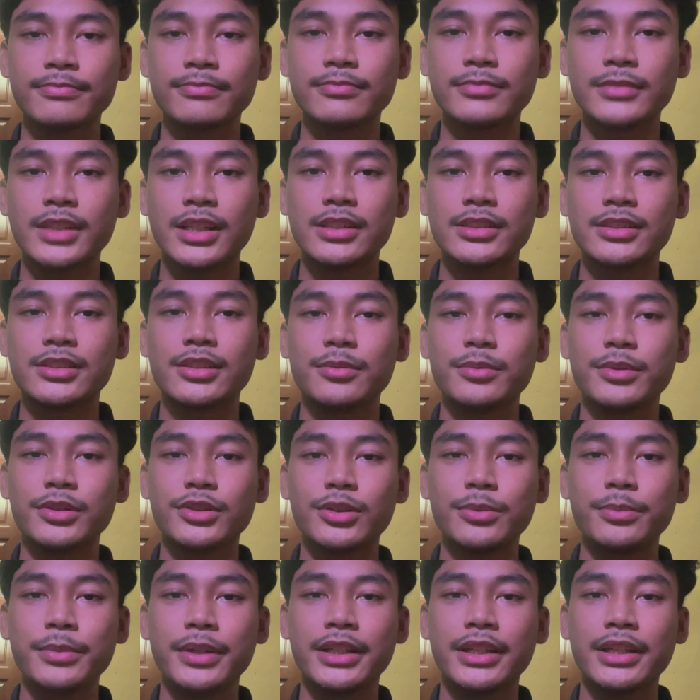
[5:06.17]

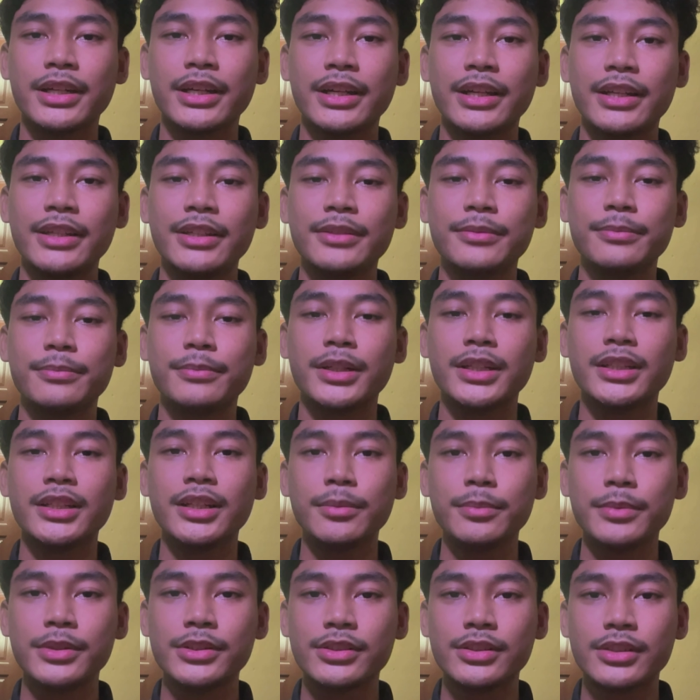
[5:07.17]
Assalamualaikum and hi, my name
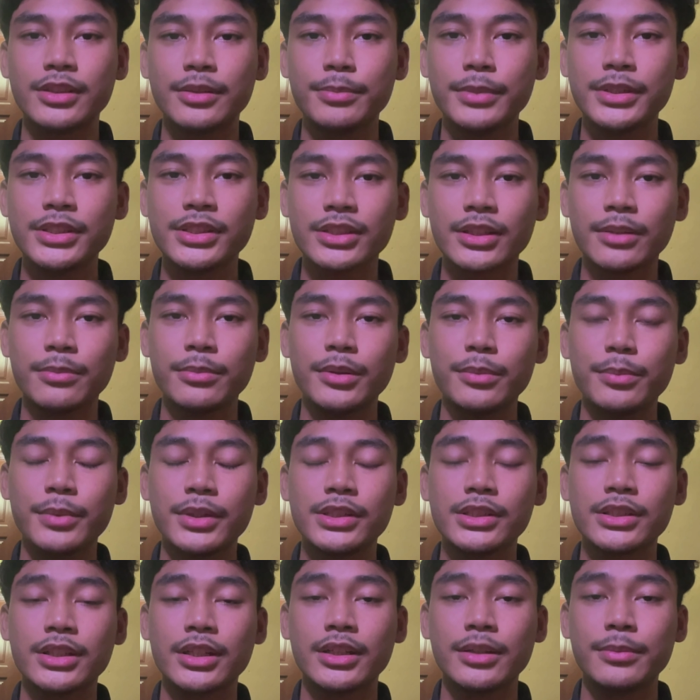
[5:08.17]
is Iman Syahmi bin
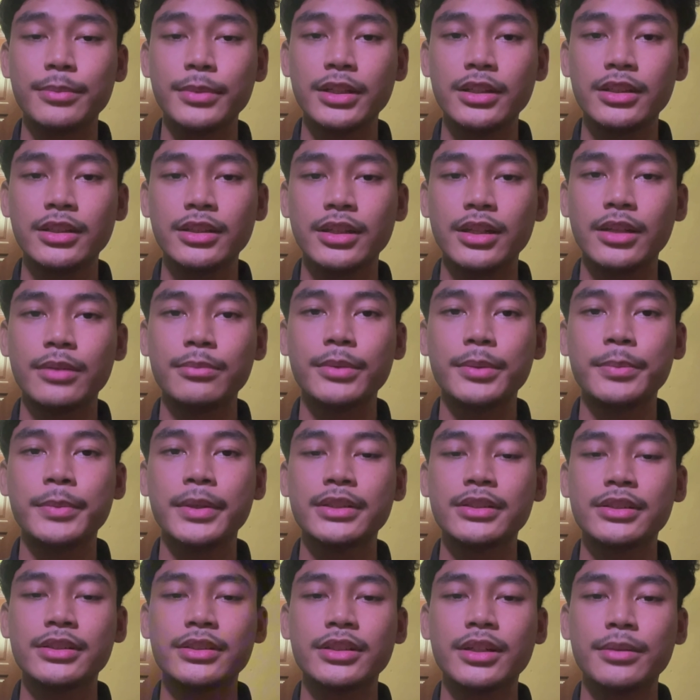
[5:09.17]
Syahriman and my
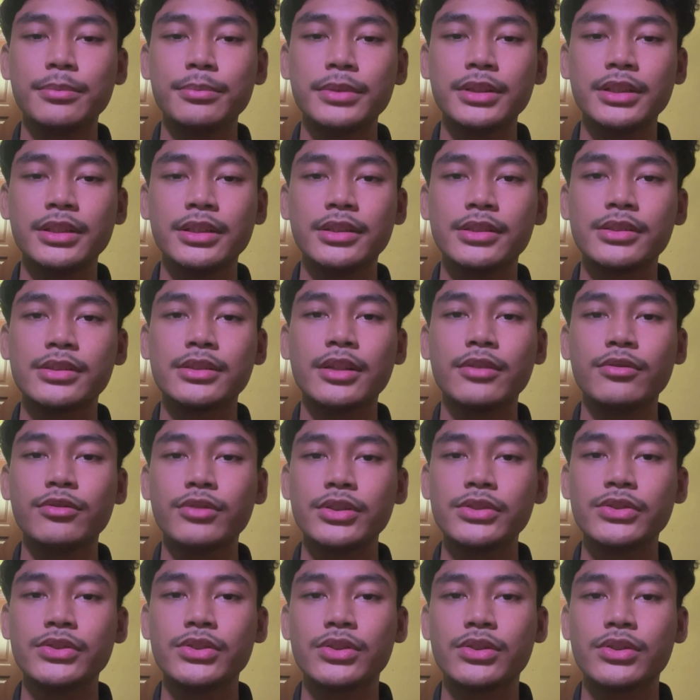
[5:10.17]
metric number is
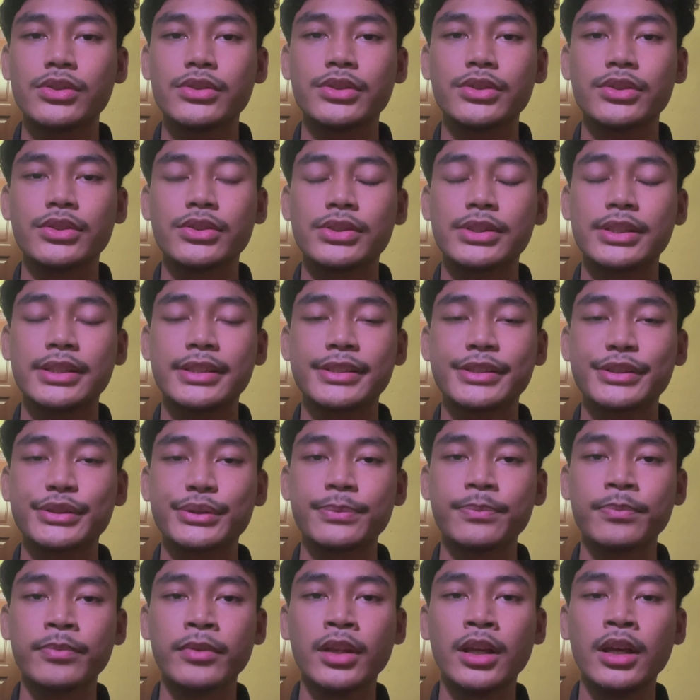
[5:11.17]
F1006.
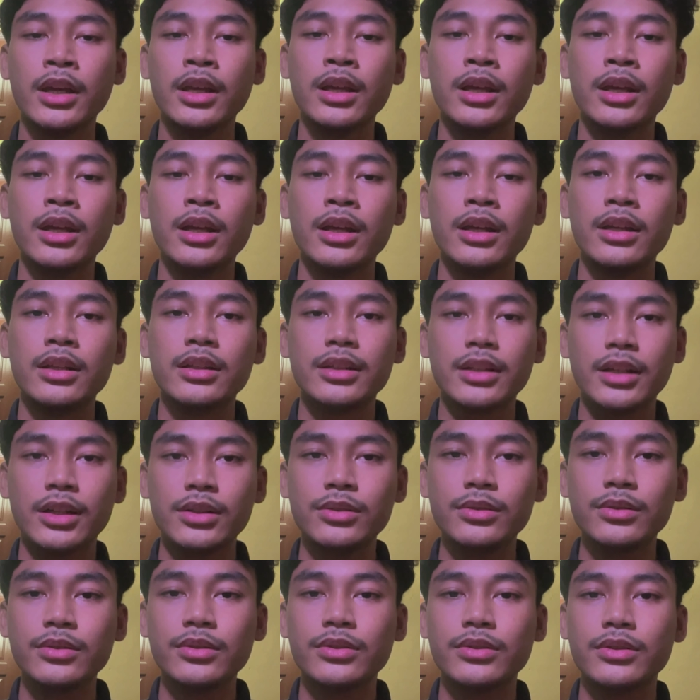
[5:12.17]
Now,
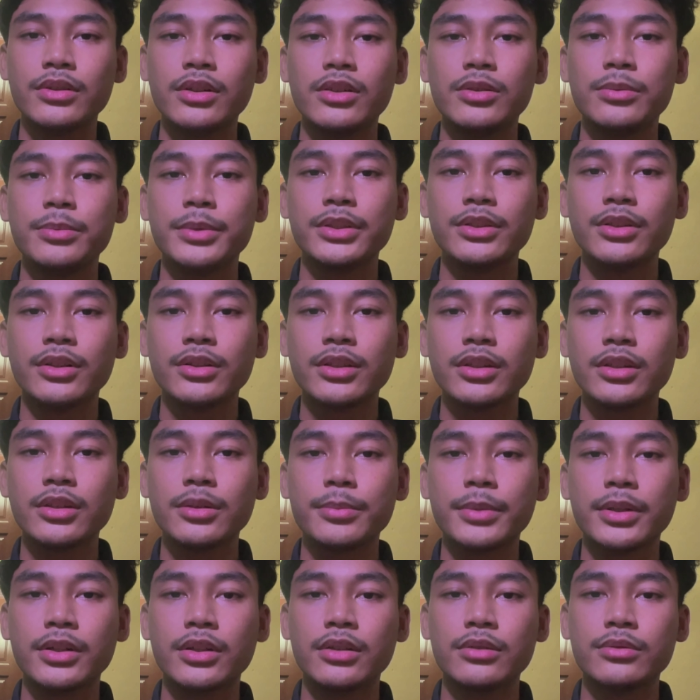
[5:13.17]
I'll be talking
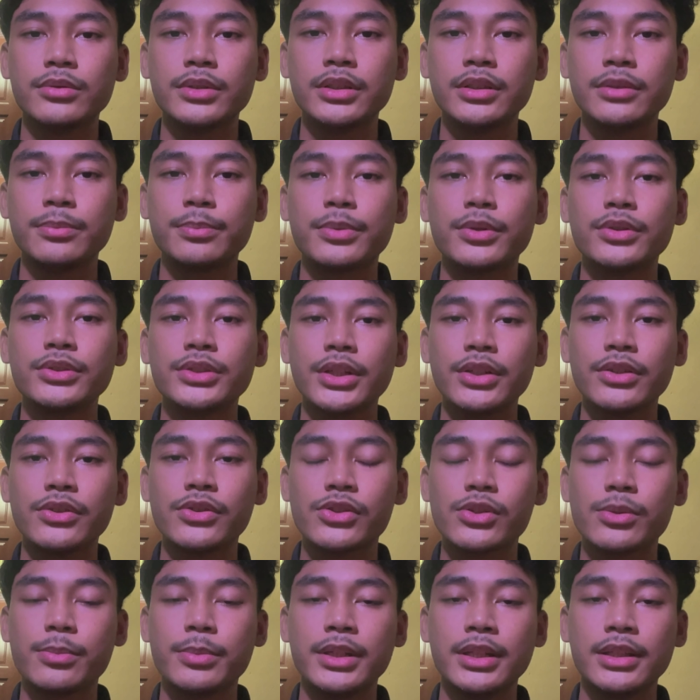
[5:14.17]
about our project
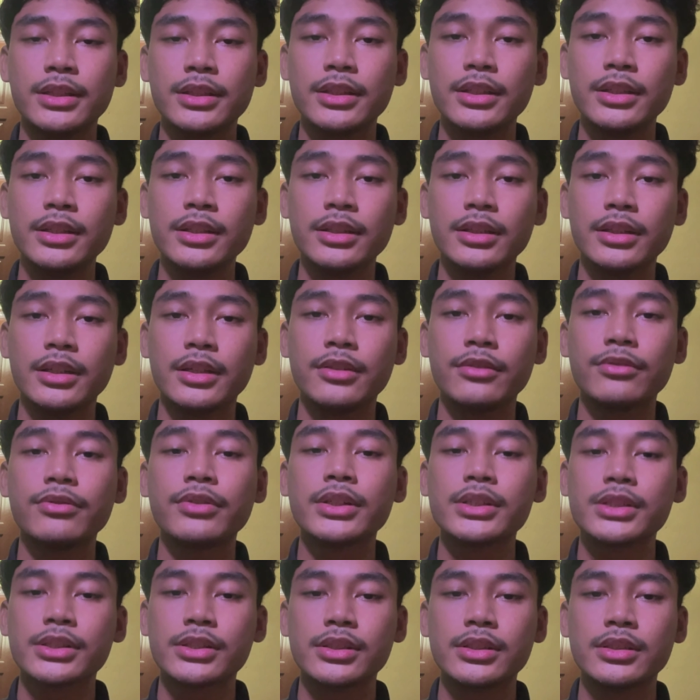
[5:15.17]
usability and
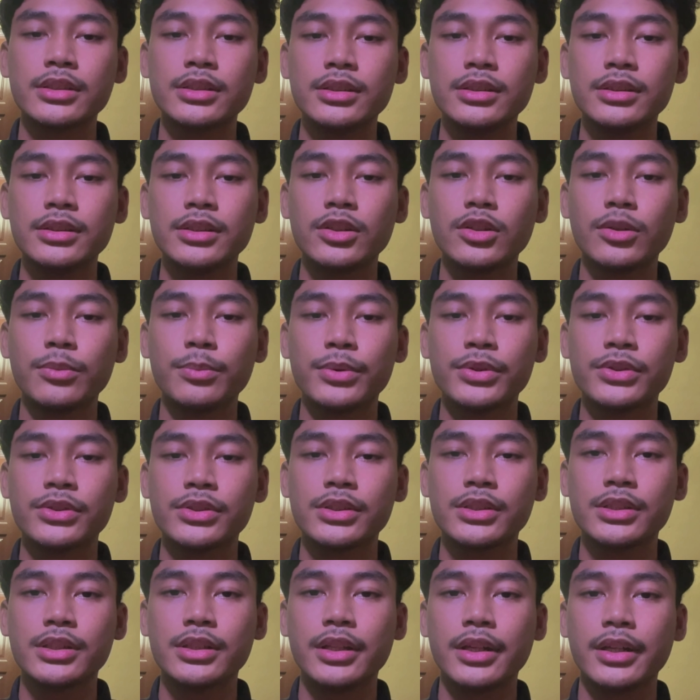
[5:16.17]
functional
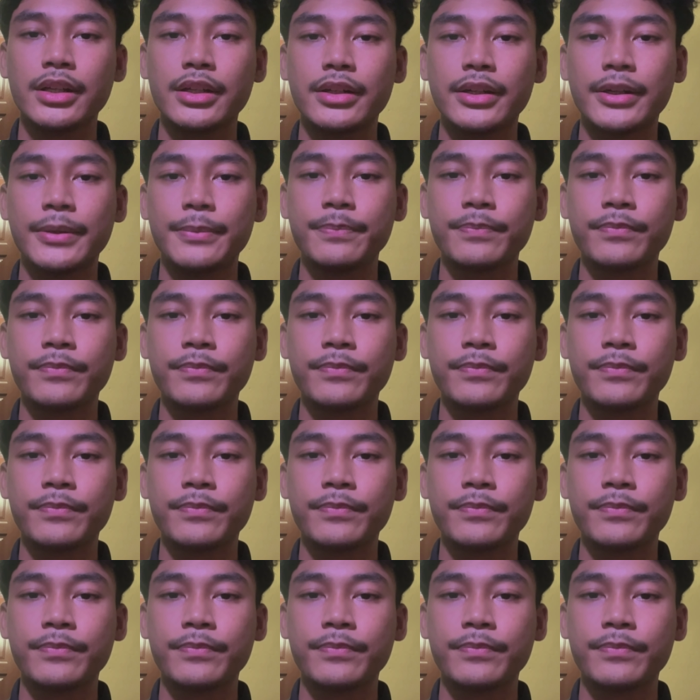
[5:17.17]
decomposition diagram.